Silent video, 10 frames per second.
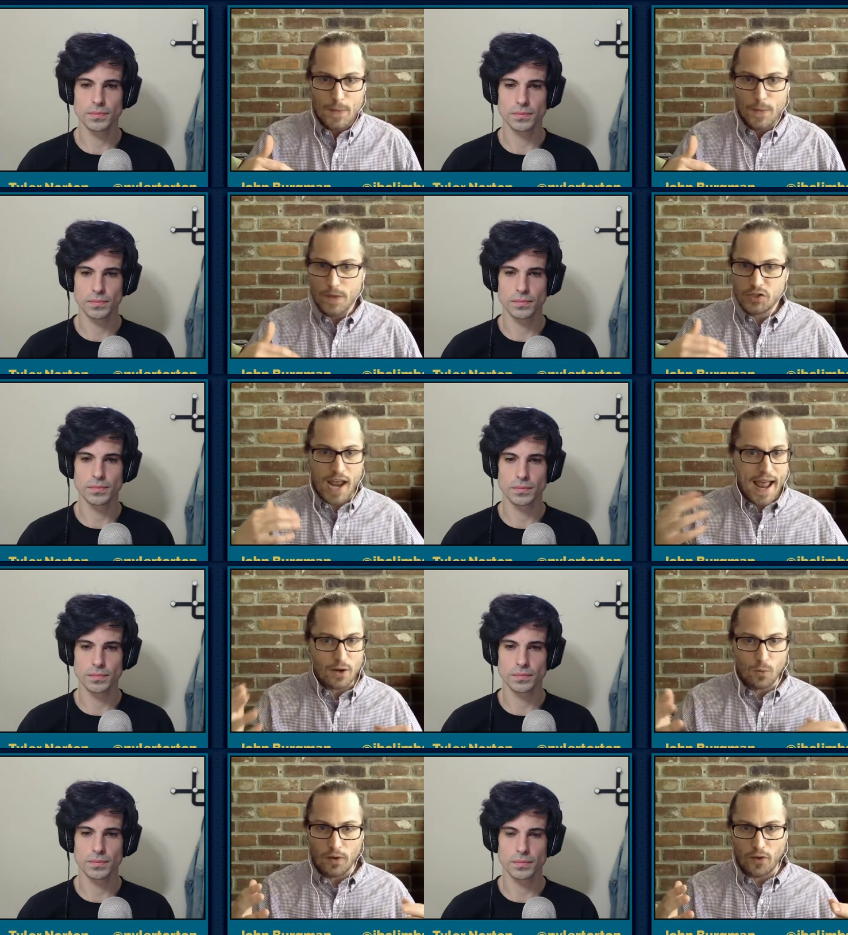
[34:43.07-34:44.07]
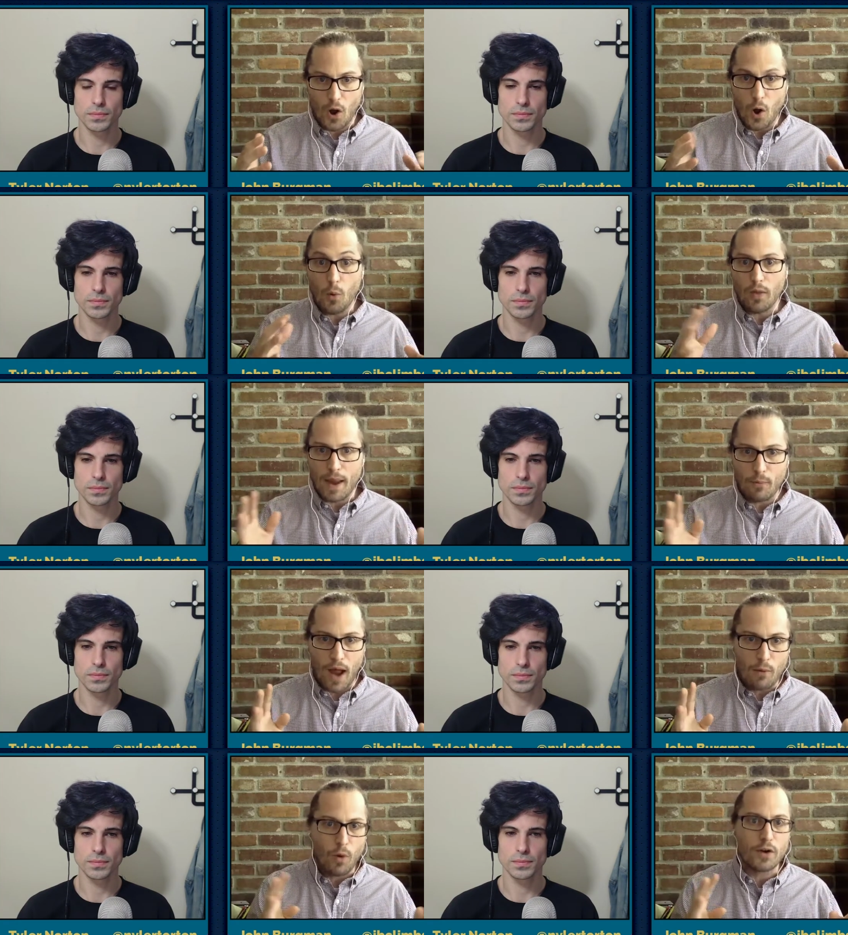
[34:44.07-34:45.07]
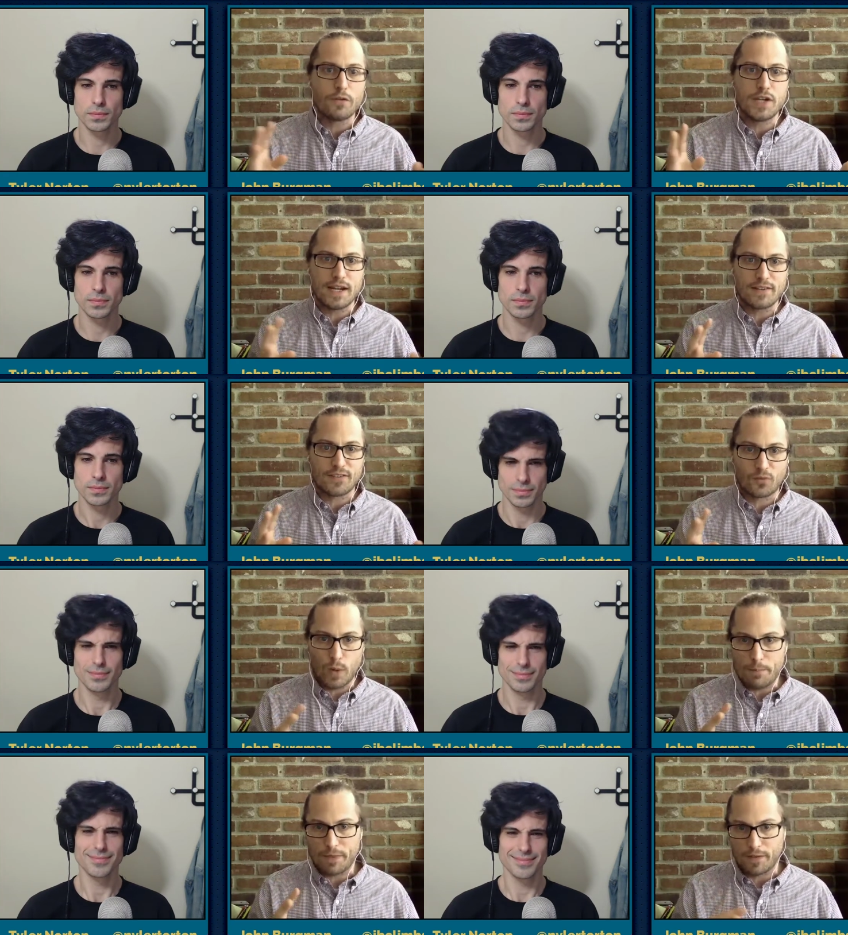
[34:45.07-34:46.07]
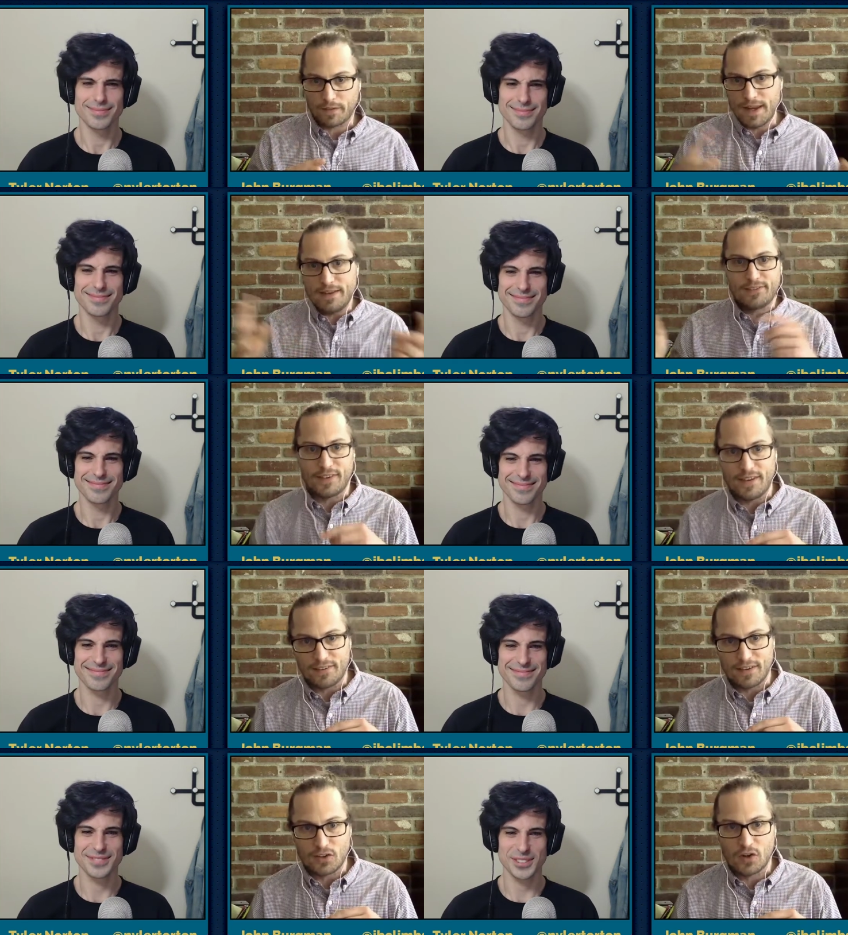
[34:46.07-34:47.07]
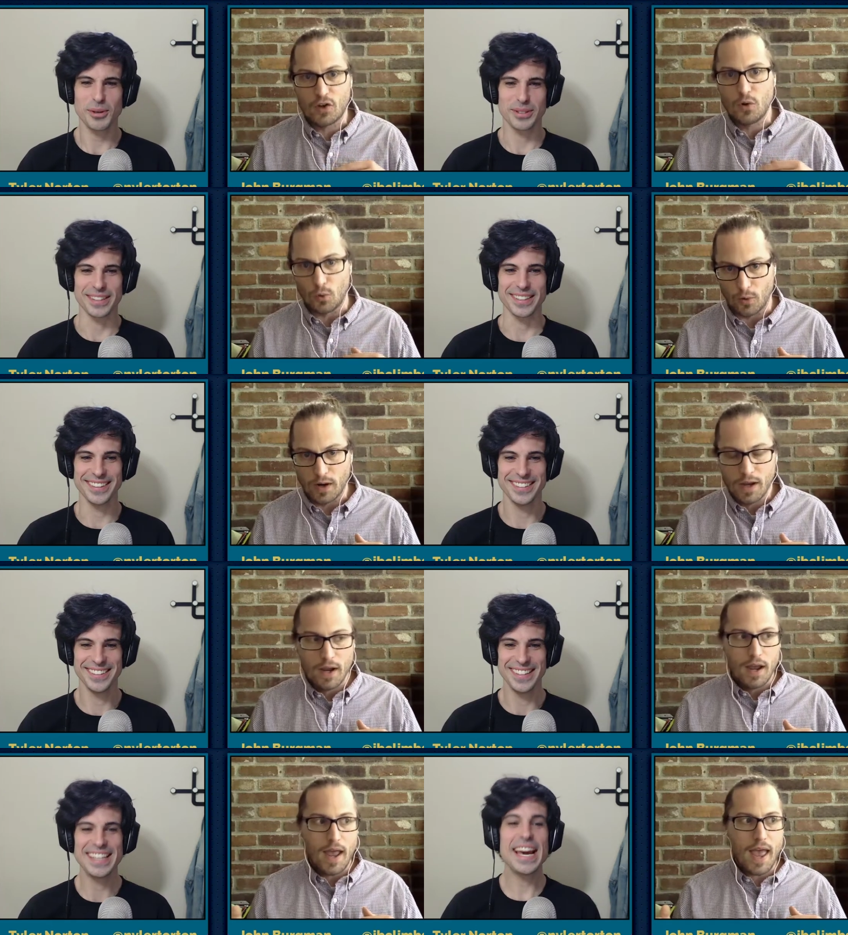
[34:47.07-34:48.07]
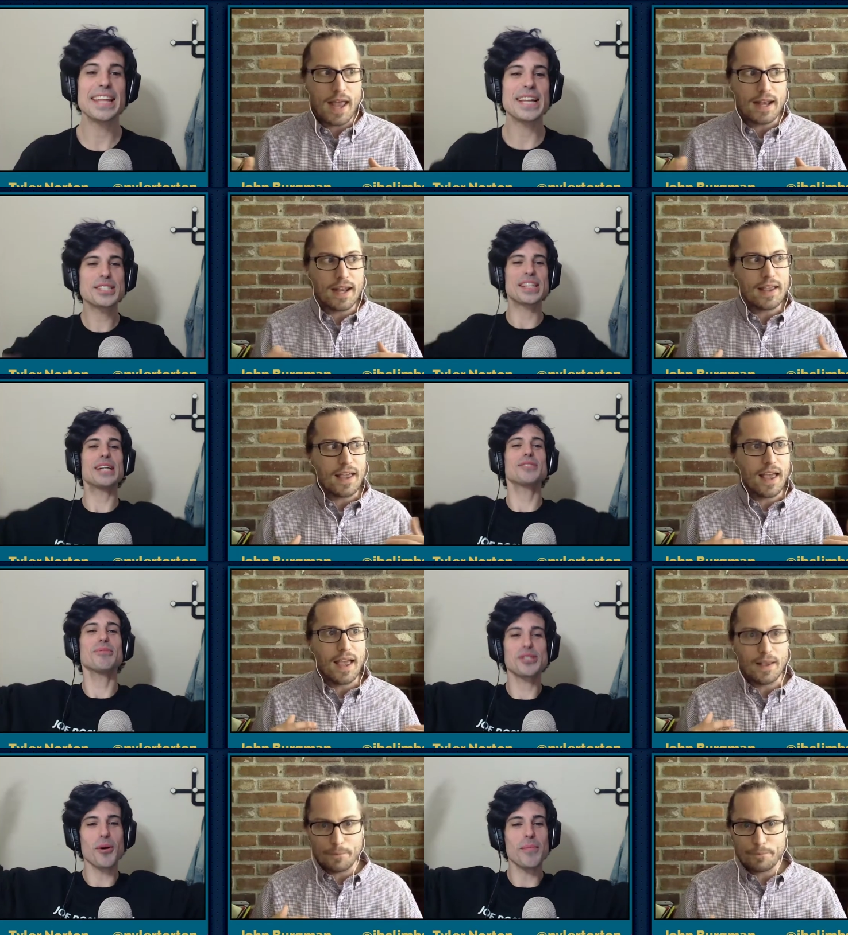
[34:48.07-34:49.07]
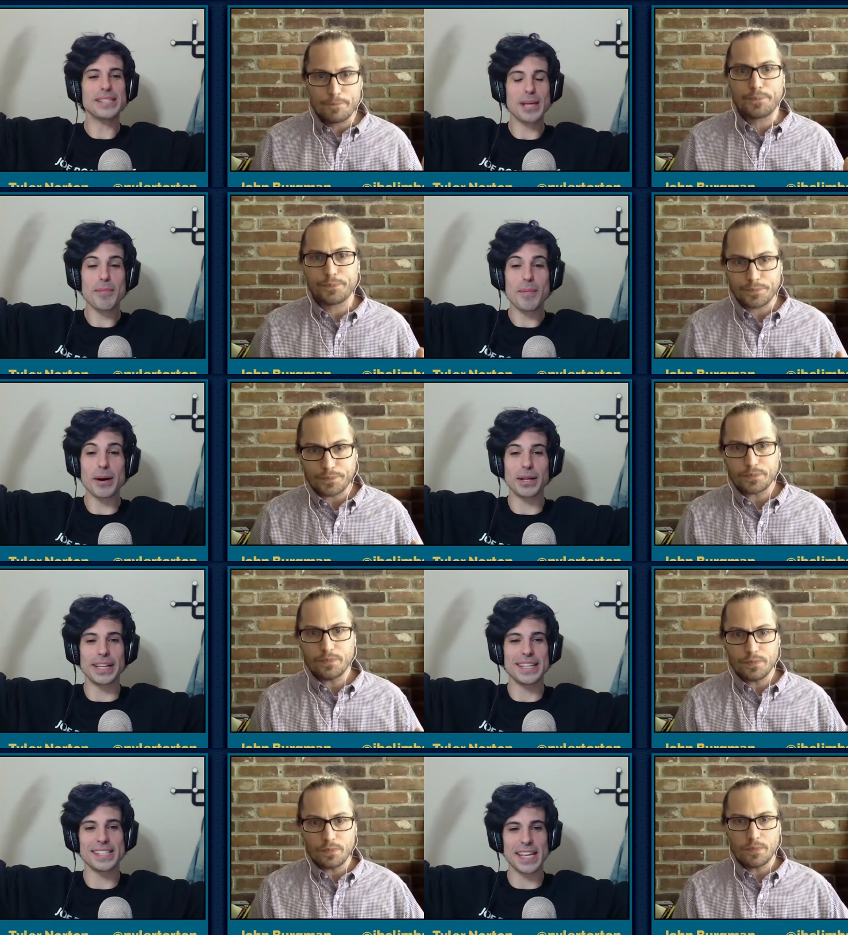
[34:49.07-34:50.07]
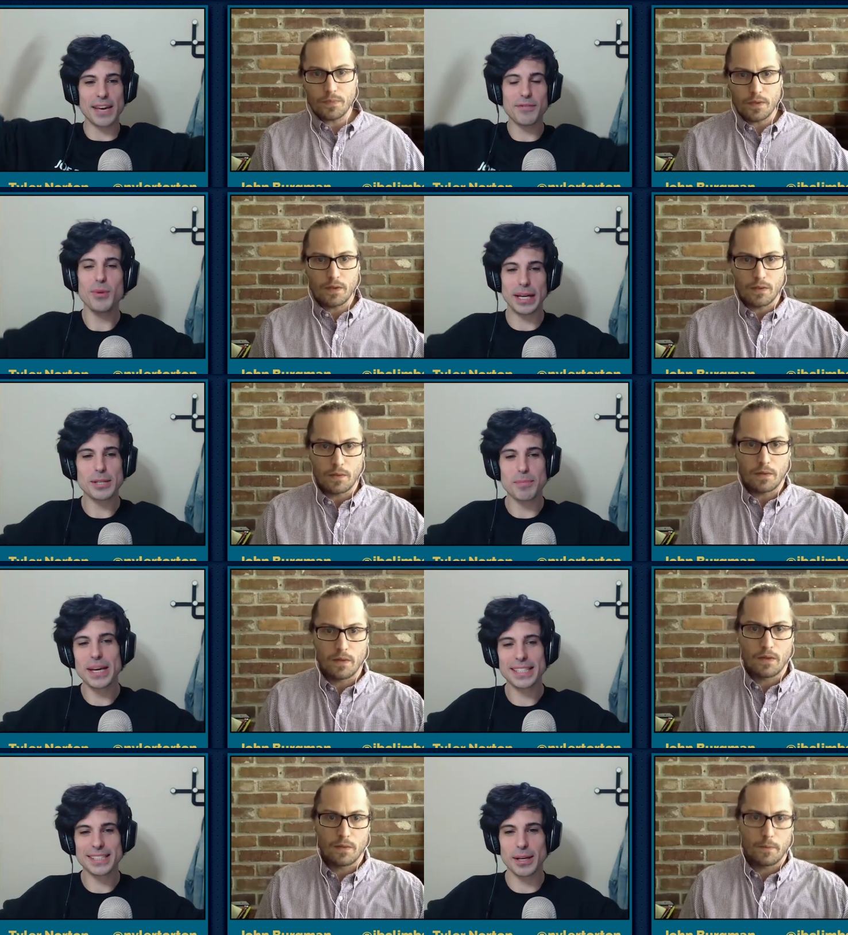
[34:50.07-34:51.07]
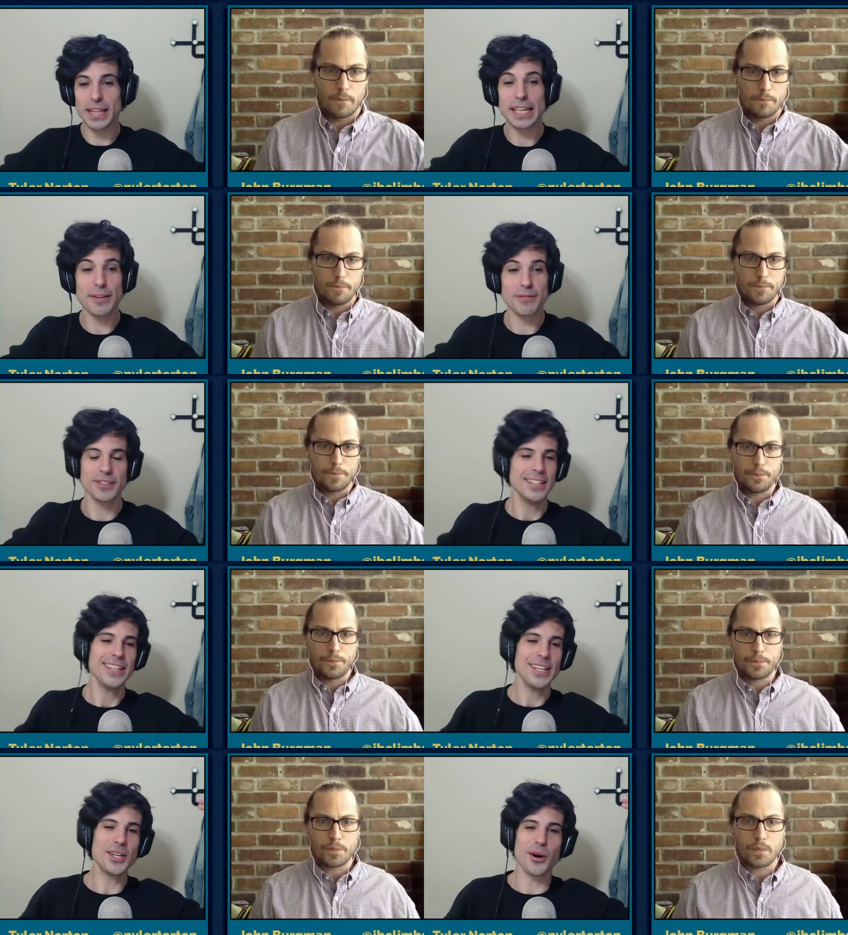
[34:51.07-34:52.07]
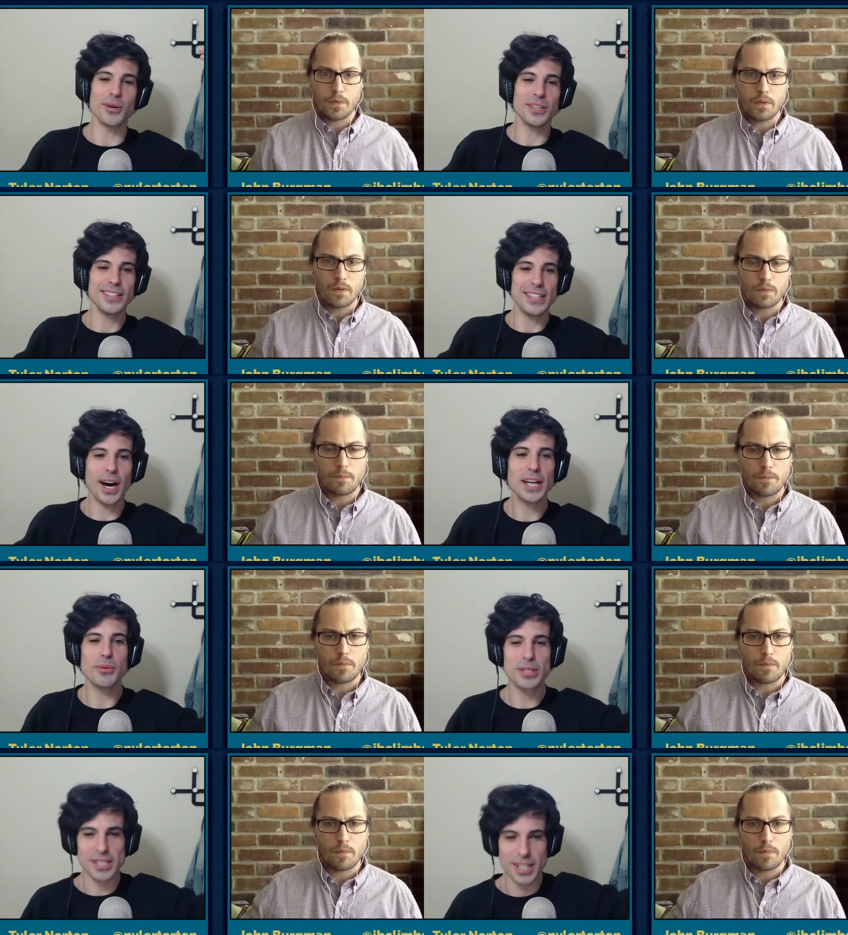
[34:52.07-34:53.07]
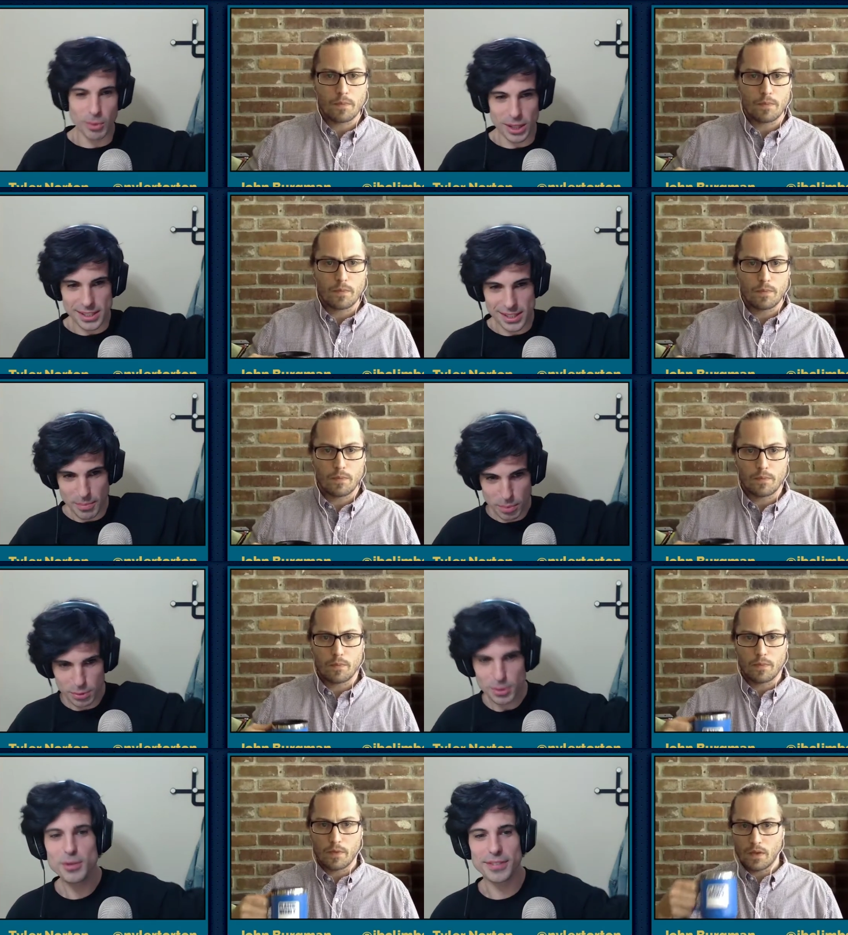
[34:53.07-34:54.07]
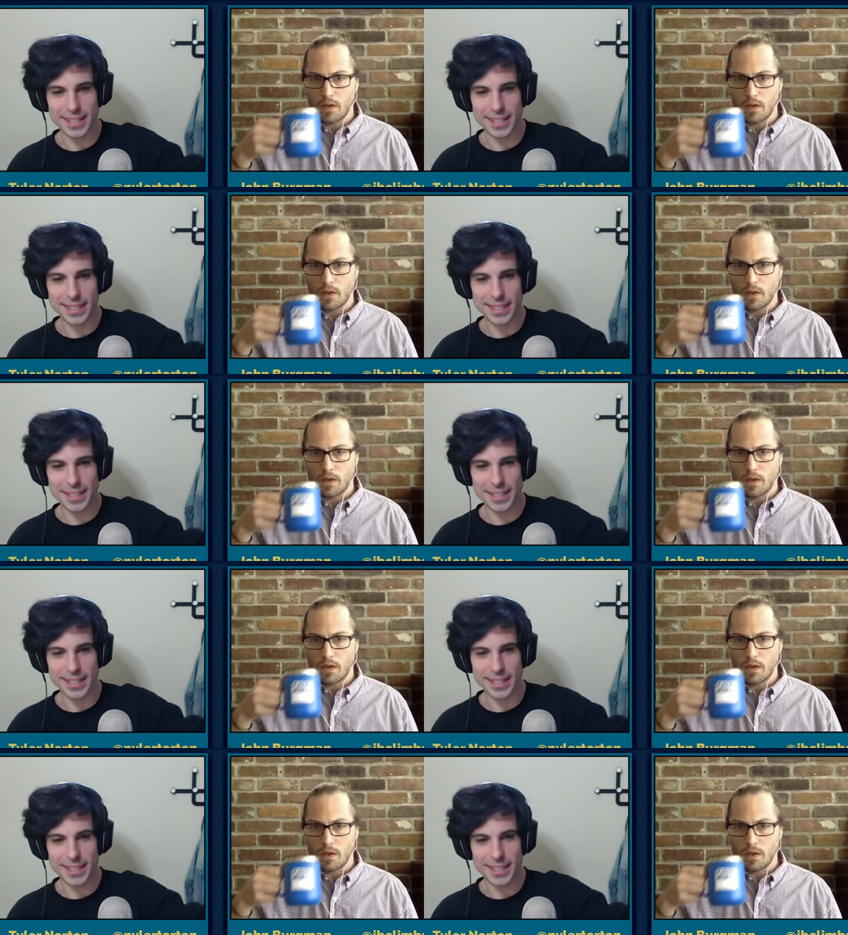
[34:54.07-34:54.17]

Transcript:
Speaker 1: the chatter was, oh well, I I wonder if she can sweep the lead season too. Totally. Yeah, and, that's
Speaker 2: that's what's so messed up about it is if you had to pick like if you know Janja was was proven